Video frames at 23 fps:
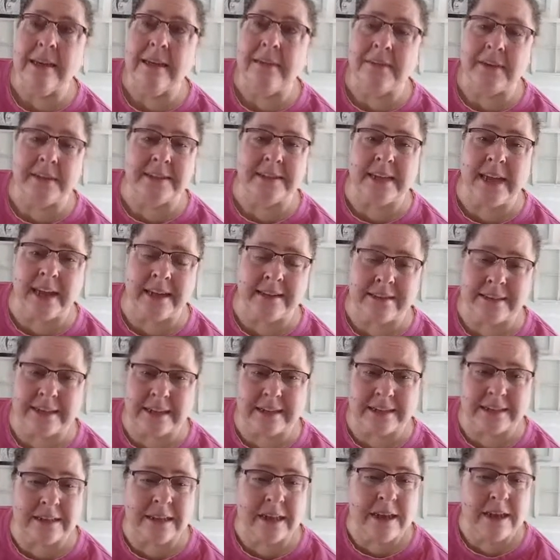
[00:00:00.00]

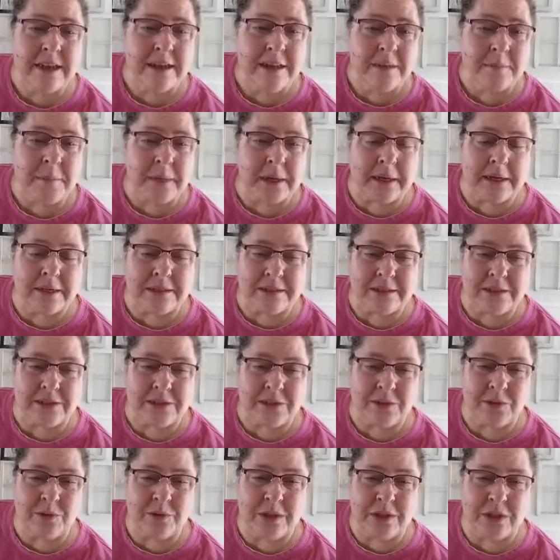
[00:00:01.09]
fantastics, because as
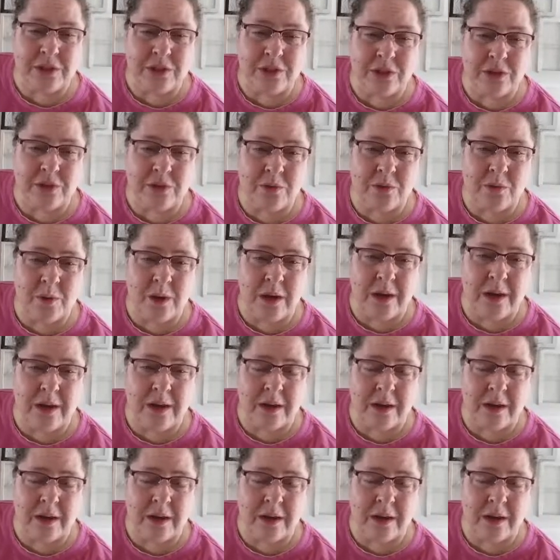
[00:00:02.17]
soon as you